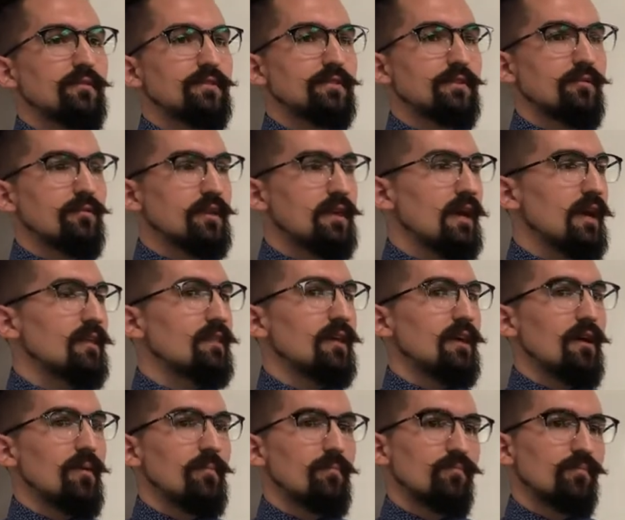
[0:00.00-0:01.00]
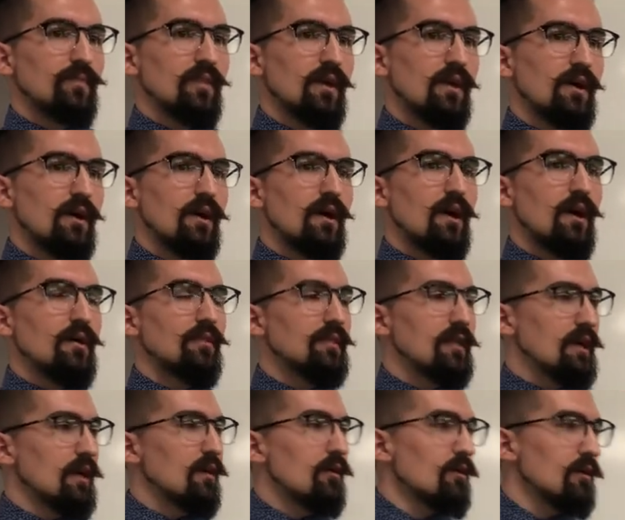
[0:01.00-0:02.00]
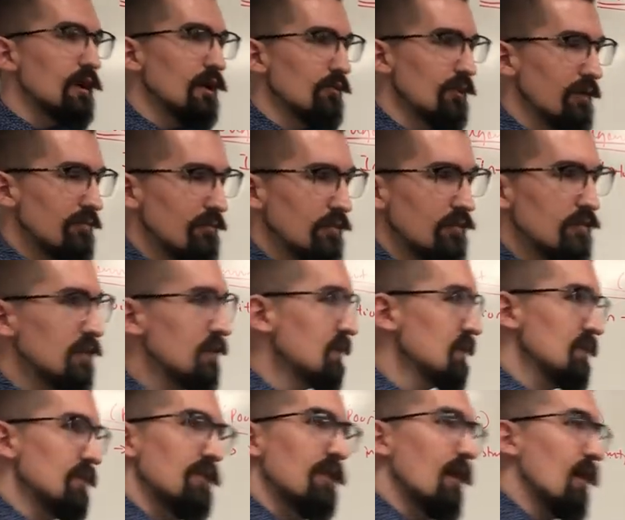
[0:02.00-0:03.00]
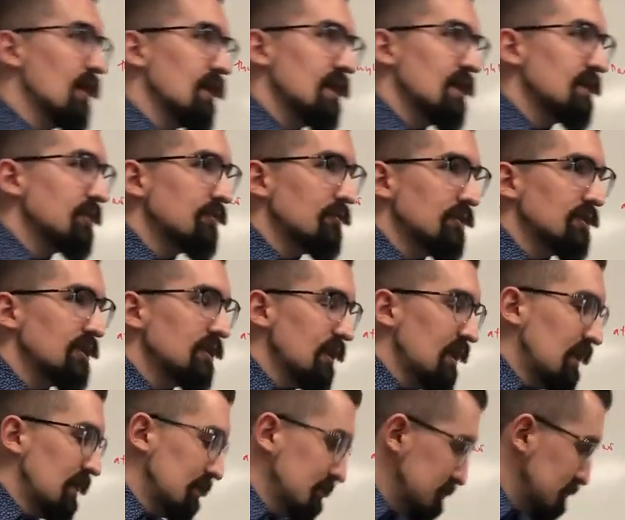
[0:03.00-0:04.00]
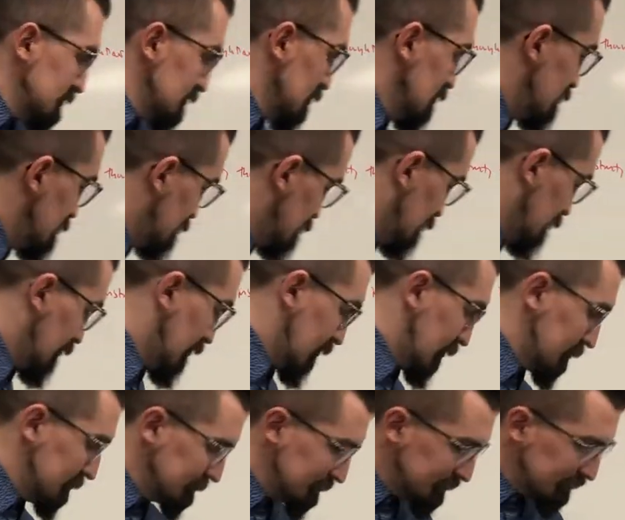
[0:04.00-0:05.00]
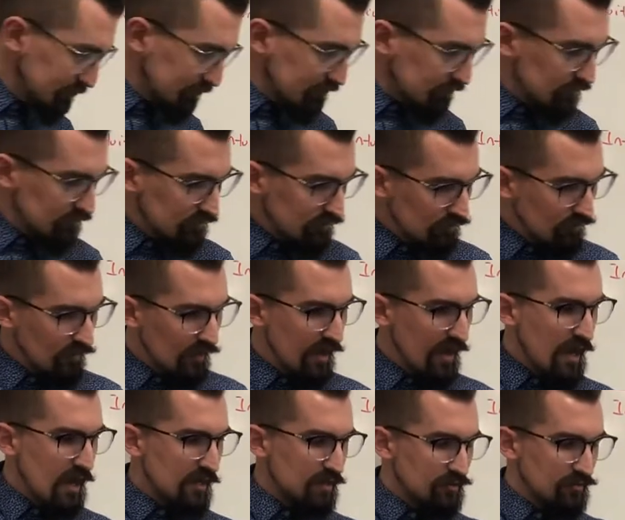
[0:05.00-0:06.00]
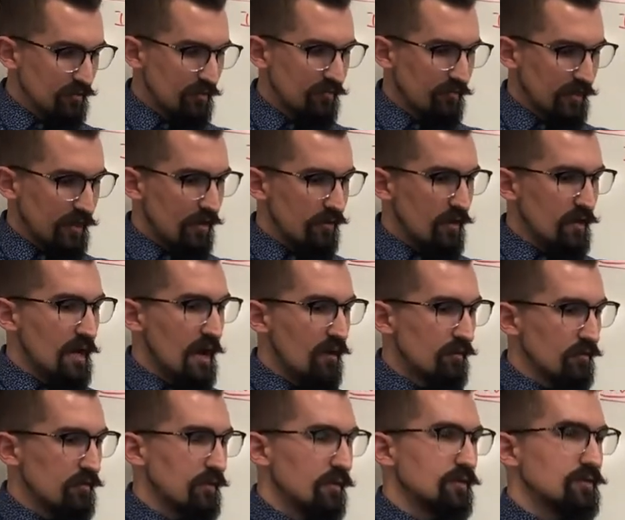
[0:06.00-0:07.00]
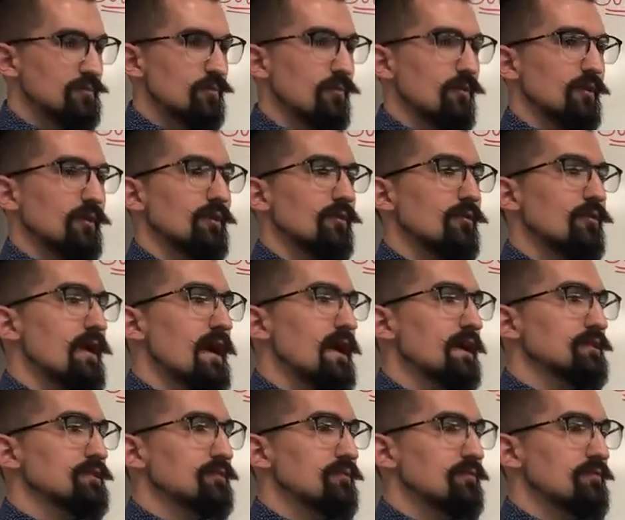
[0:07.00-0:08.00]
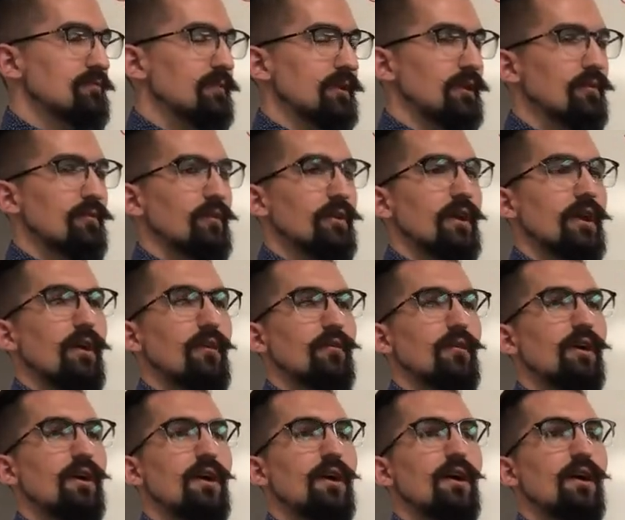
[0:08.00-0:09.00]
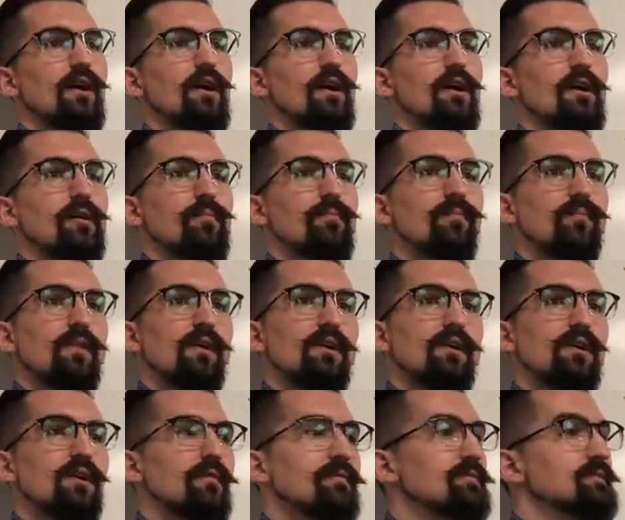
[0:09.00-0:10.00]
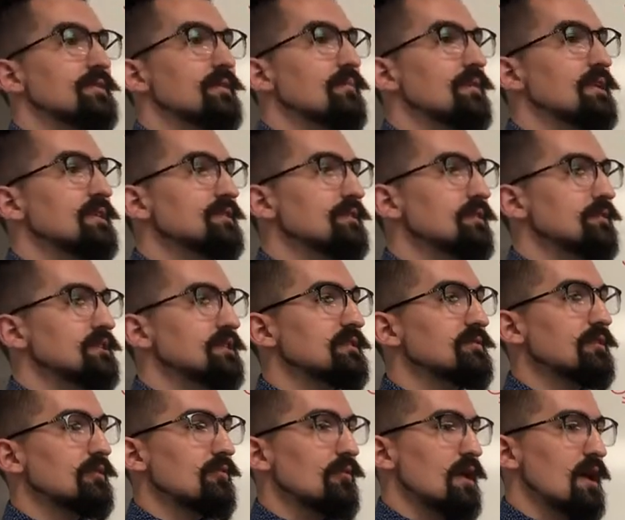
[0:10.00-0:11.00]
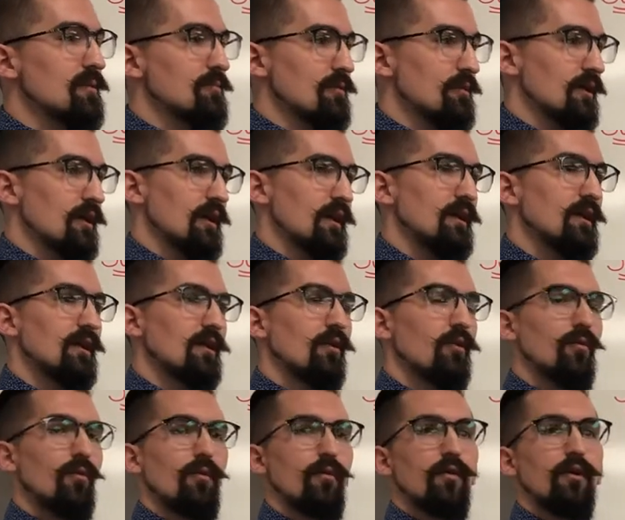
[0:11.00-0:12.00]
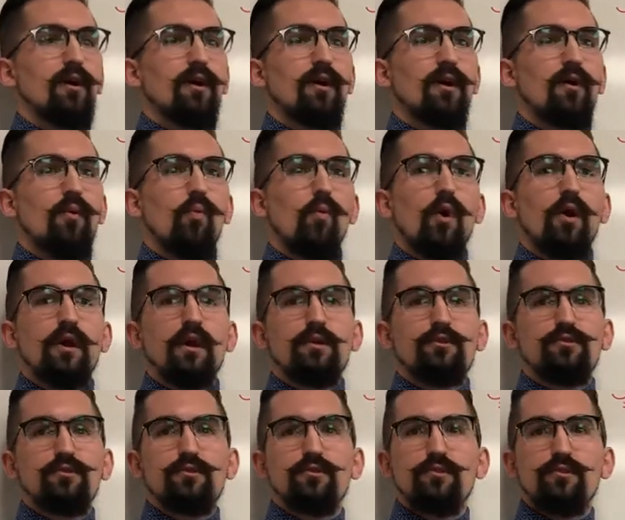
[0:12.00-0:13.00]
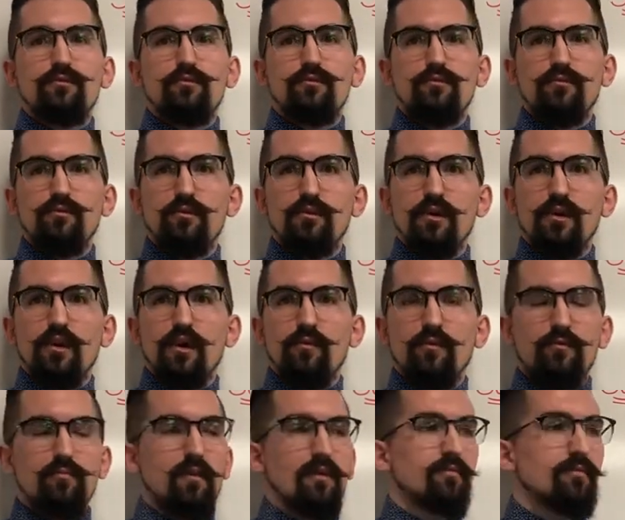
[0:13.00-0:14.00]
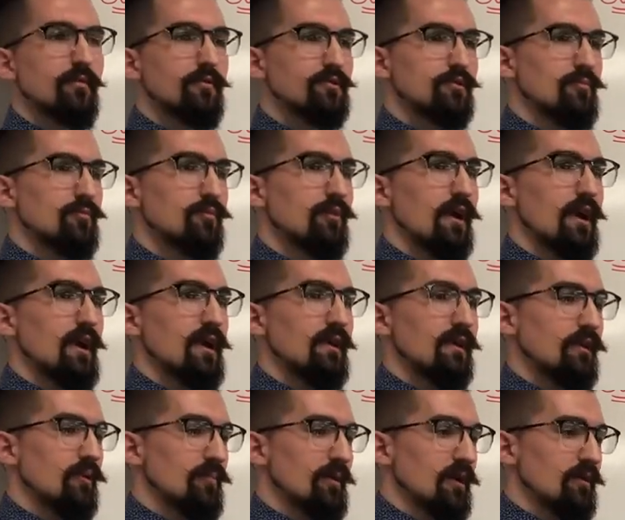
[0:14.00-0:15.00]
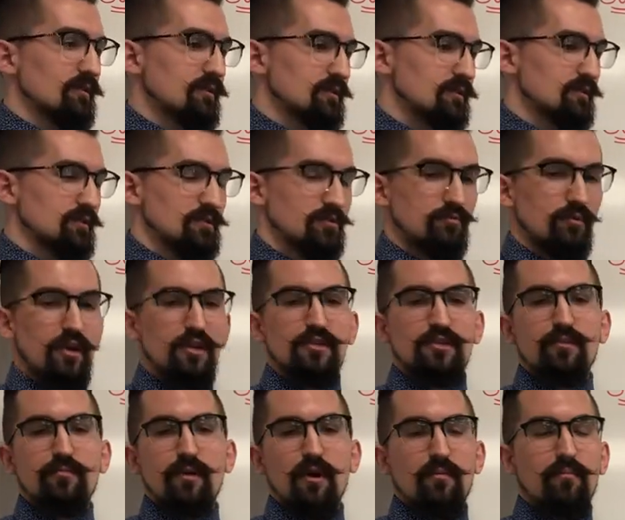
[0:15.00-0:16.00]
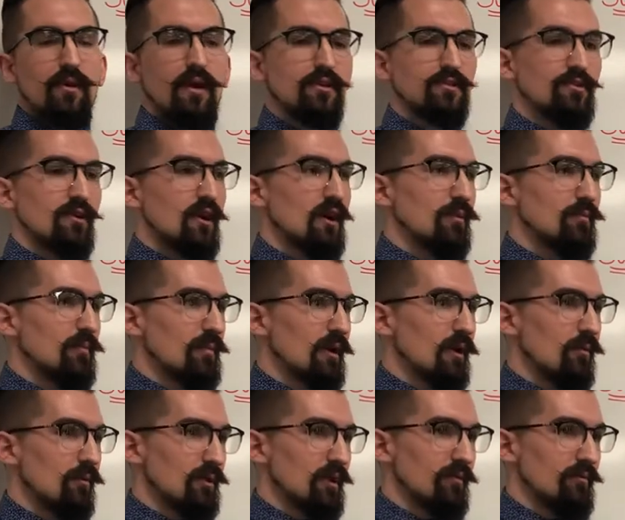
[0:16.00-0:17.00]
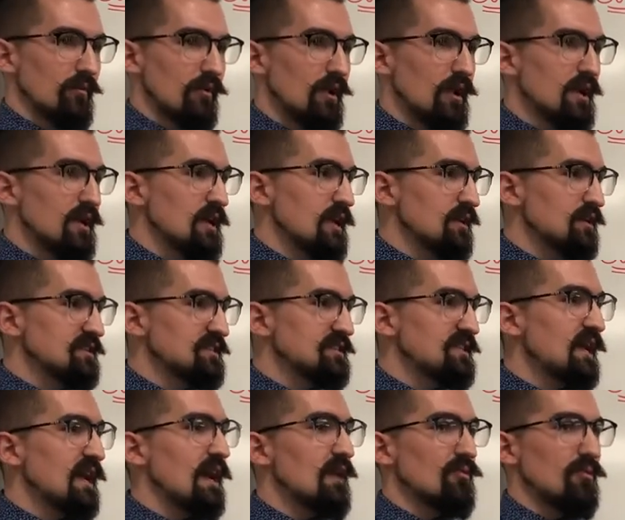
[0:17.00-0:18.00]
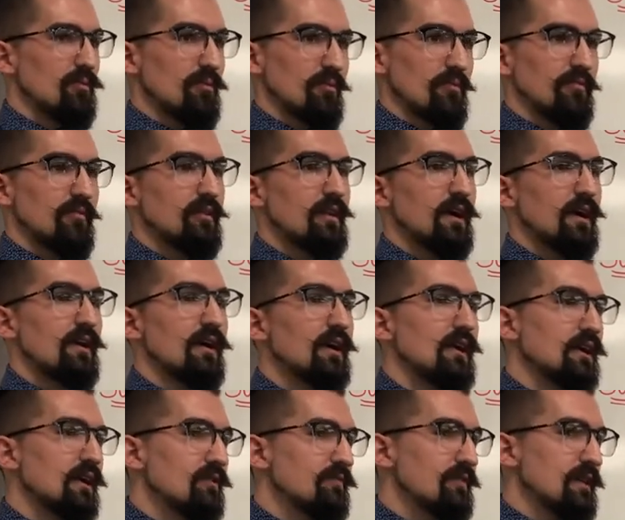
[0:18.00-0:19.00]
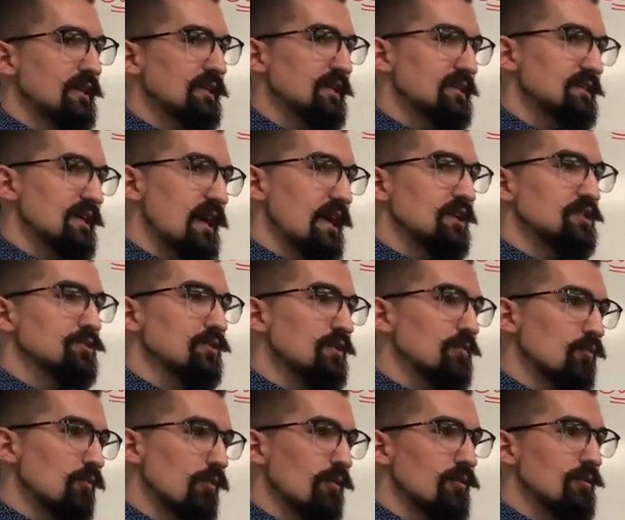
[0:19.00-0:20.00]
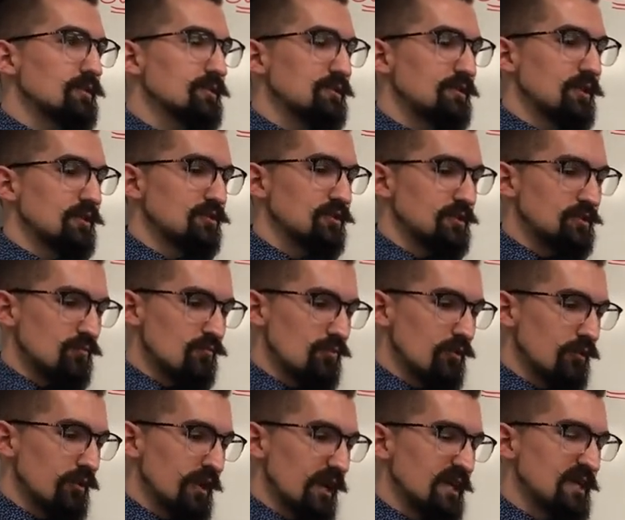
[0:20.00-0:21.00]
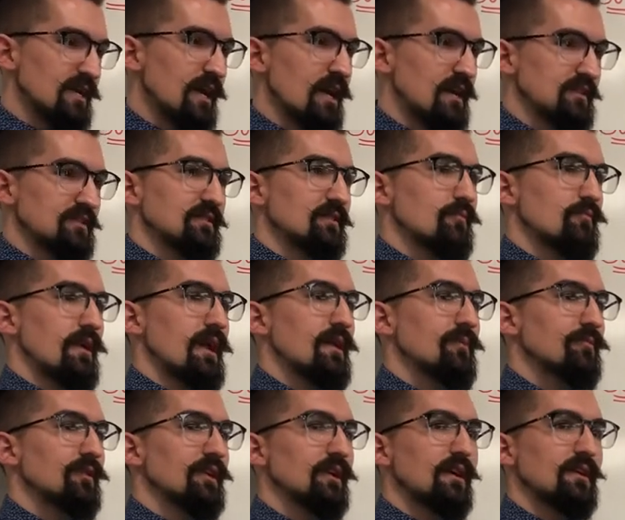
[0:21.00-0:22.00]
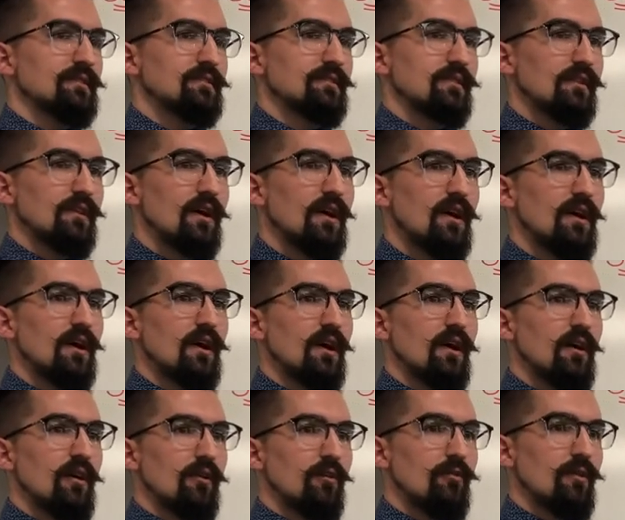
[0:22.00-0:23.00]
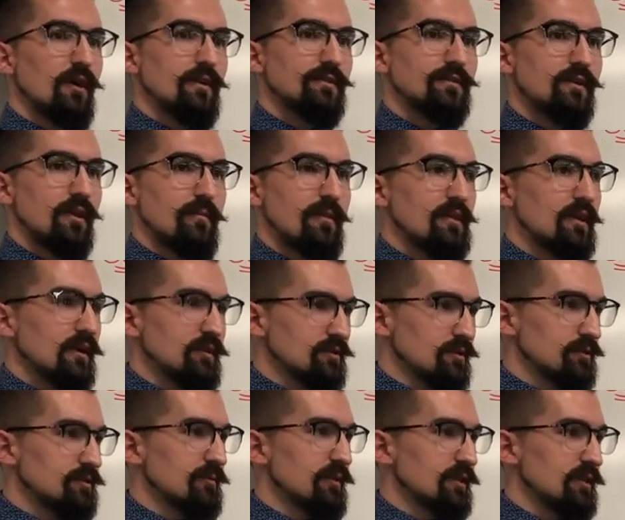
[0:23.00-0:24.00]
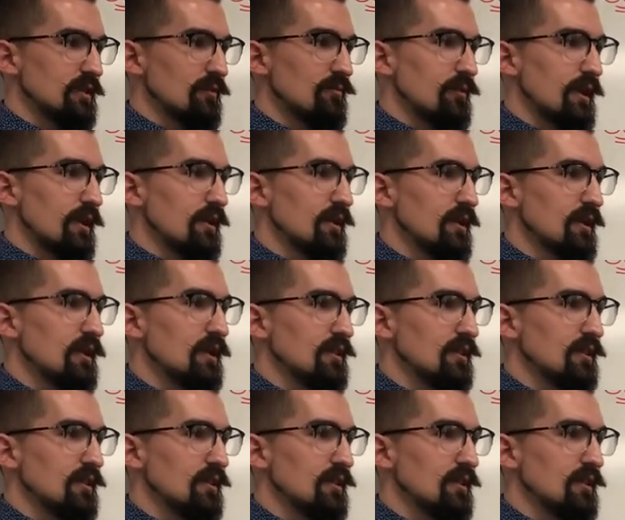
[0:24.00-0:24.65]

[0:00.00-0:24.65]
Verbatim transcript: So yay them. Uh, they are, however, not a good gauge for actually figuring out how things work, or actually figuring out um, if somebody's guilty of a crime or not, or uh, what I should do uh, with my future planning about this situation, about my job, about whatever. It is terrible for that. In fact, it's actually worse than just rolling a dice and randomly guessing uh, across time. I think I told you about that, right?